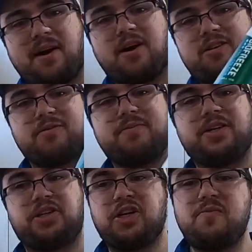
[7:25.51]
my honorable
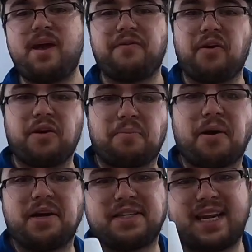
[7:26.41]
mention. You may have heard of
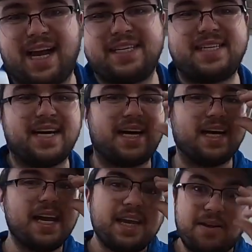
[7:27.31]
products like Icy
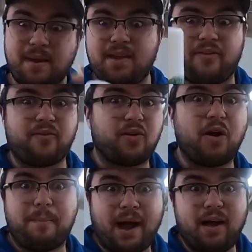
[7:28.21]
Hot. You may have even heard of